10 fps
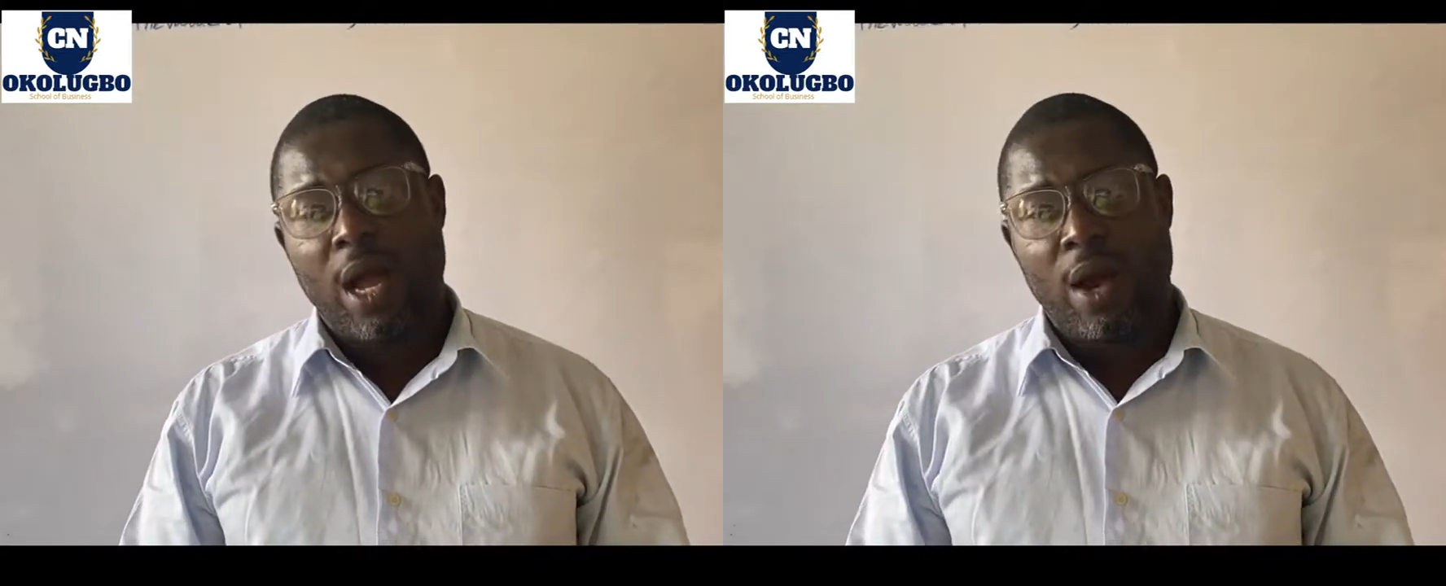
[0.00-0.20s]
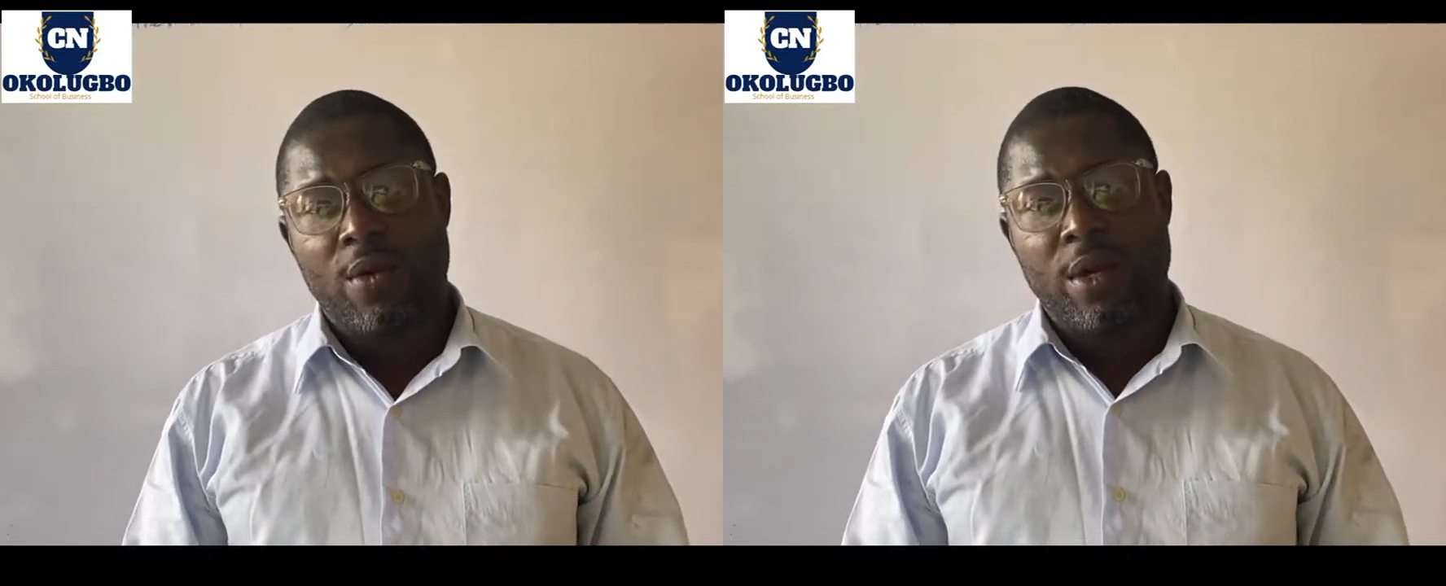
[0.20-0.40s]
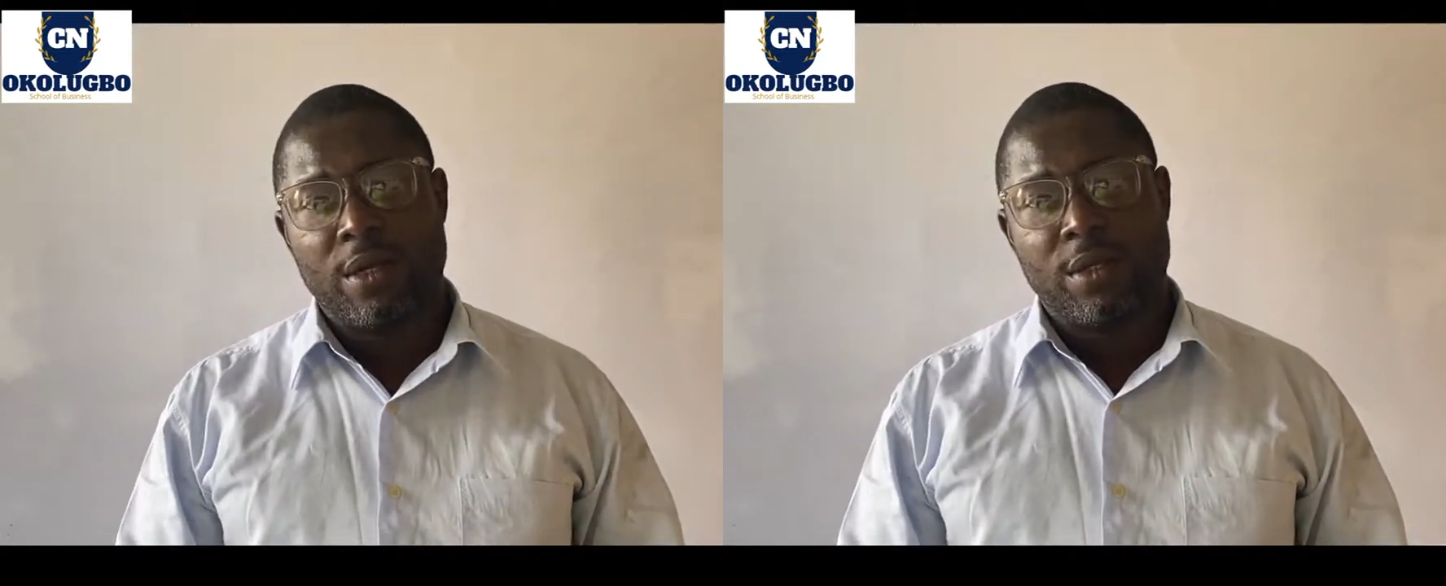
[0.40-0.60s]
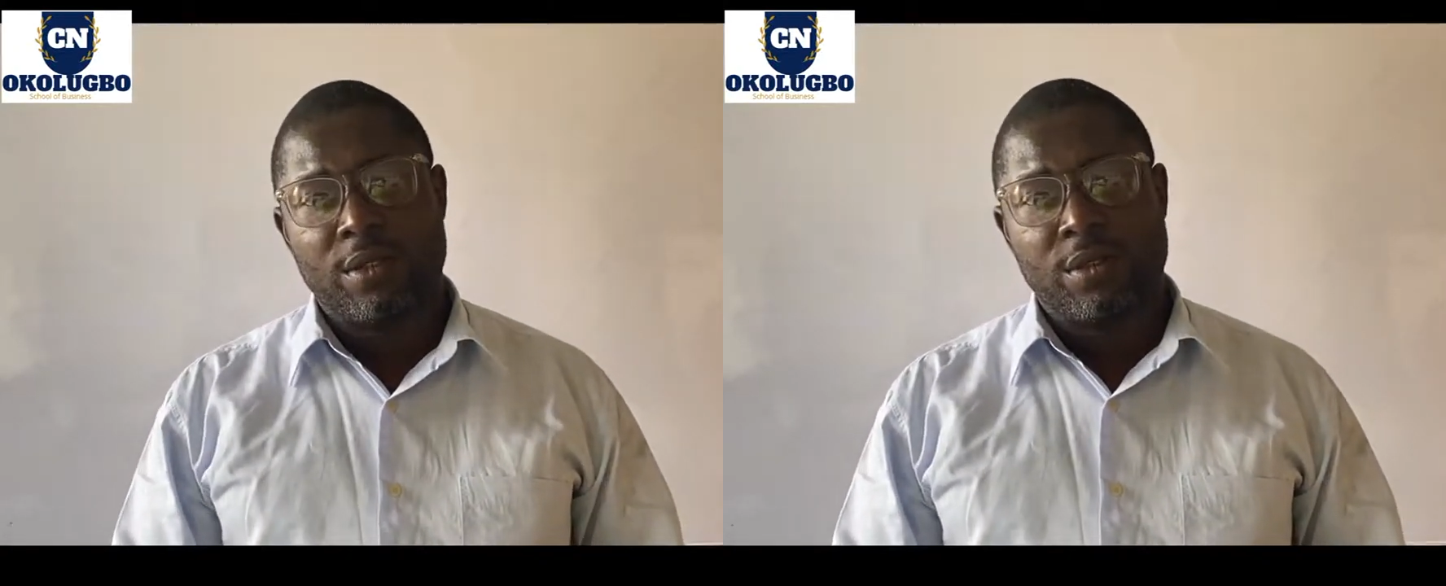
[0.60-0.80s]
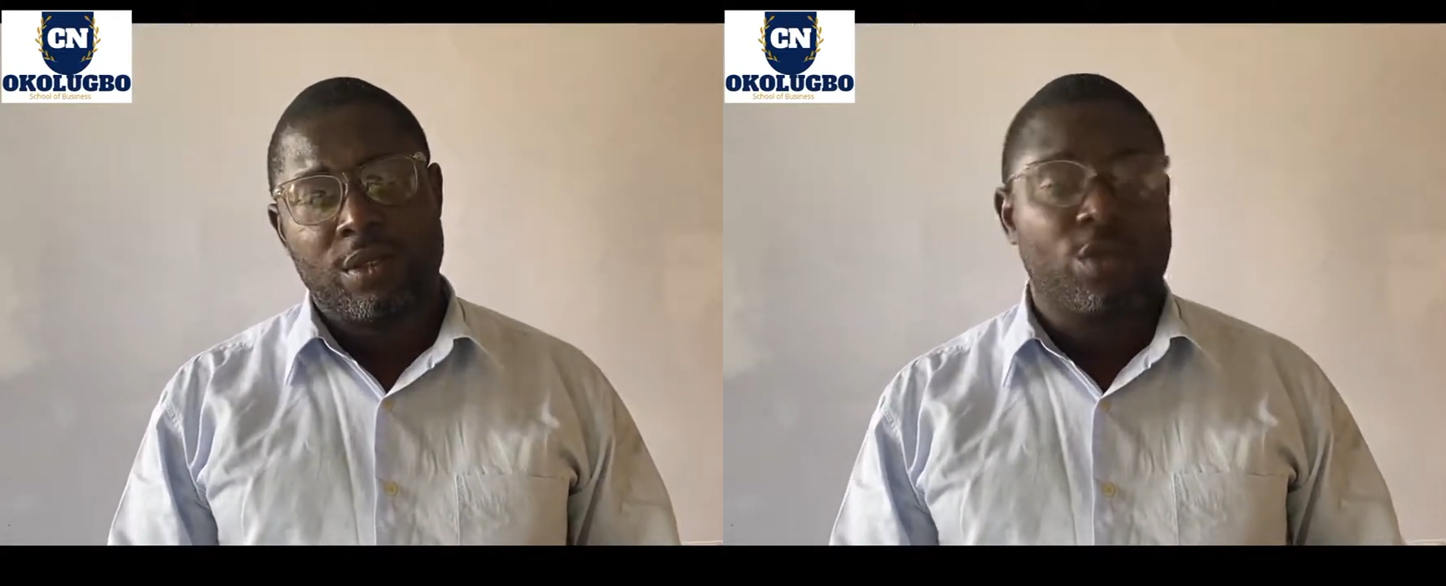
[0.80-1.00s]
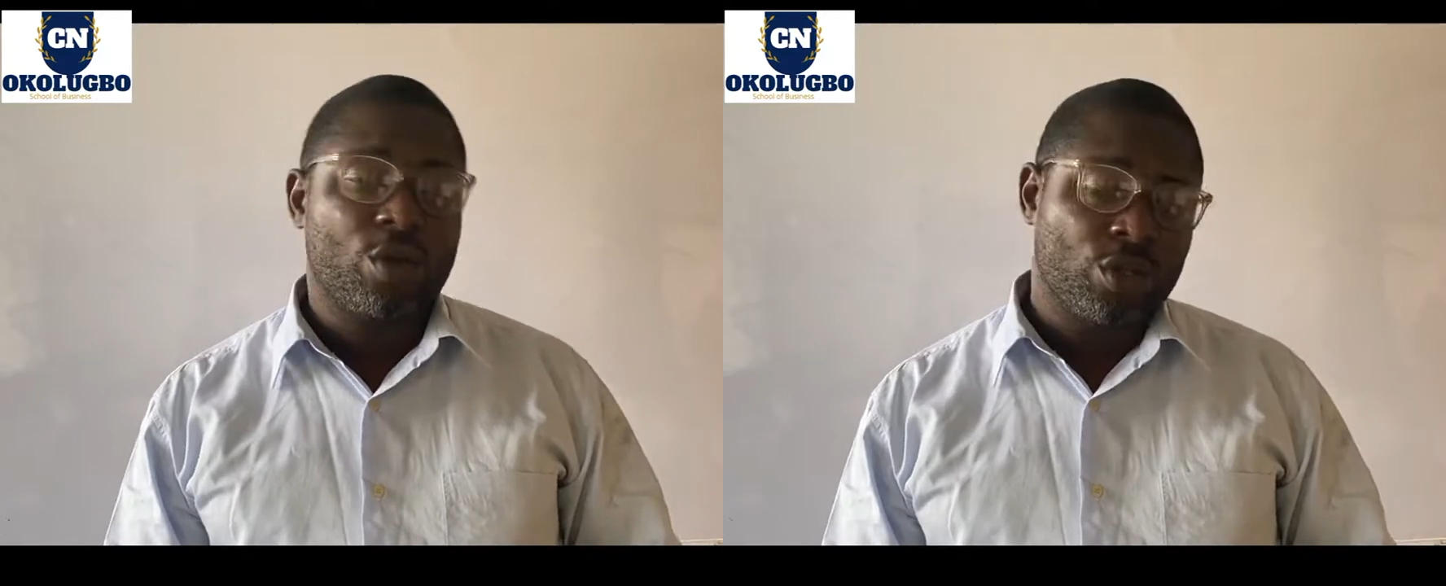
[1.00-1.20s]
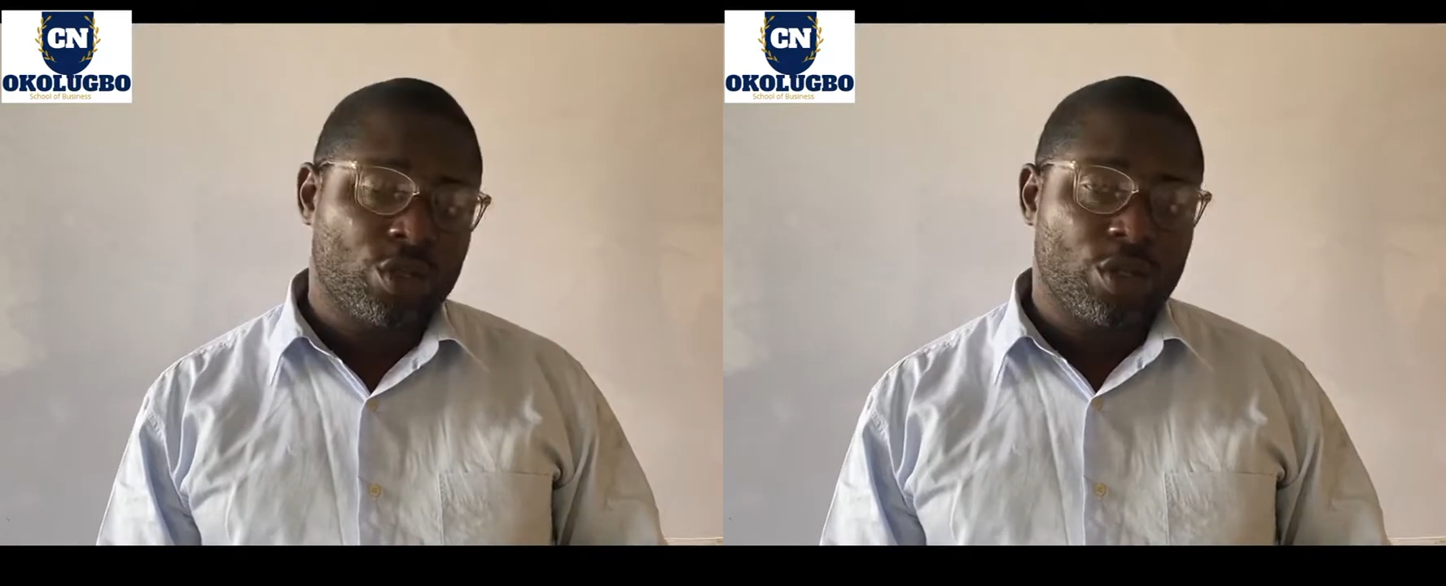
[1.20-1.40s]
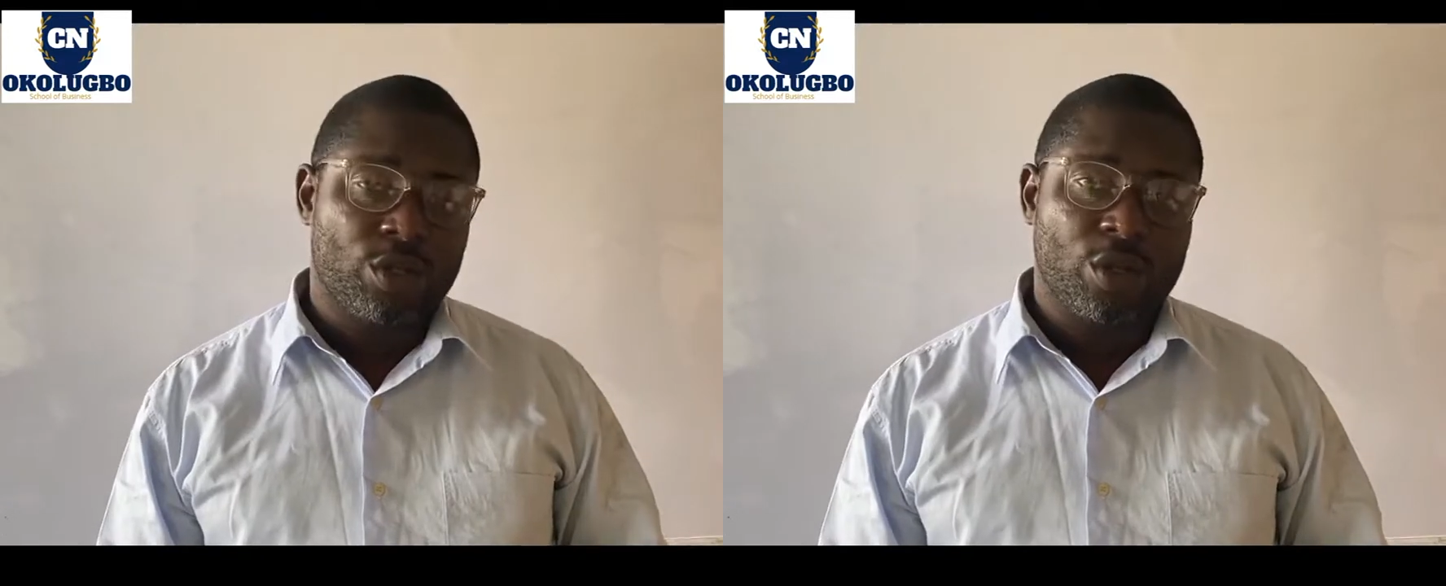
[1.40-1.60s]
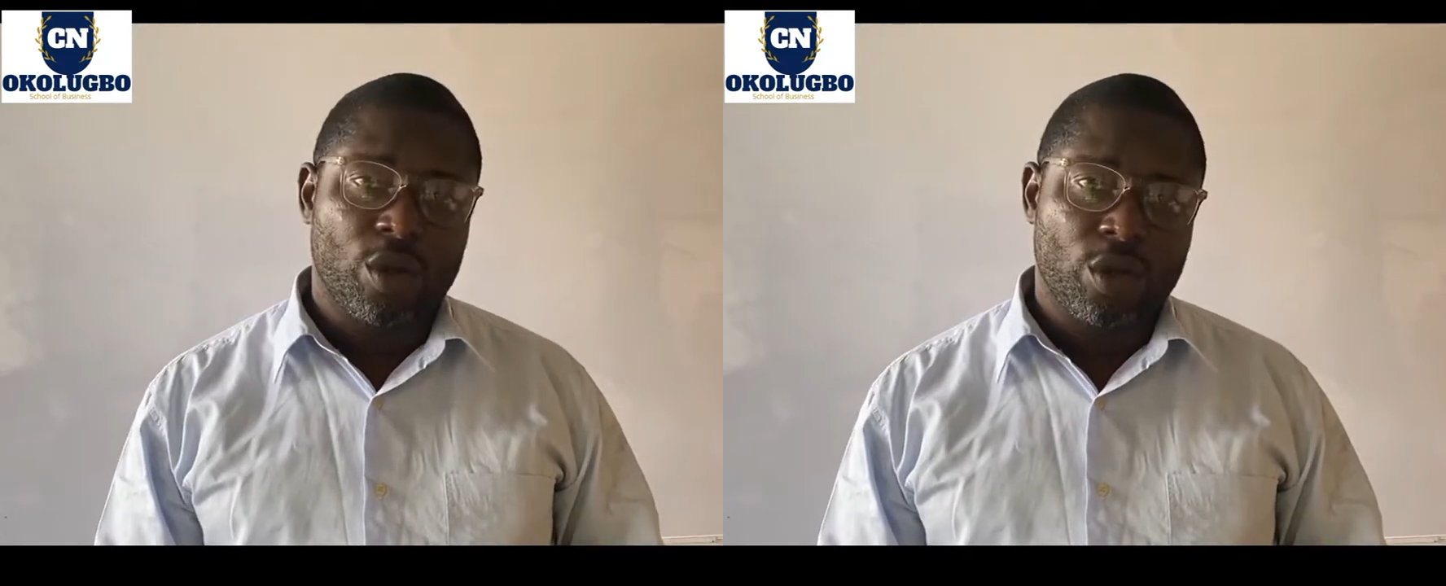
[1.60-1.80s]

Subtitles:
our discussion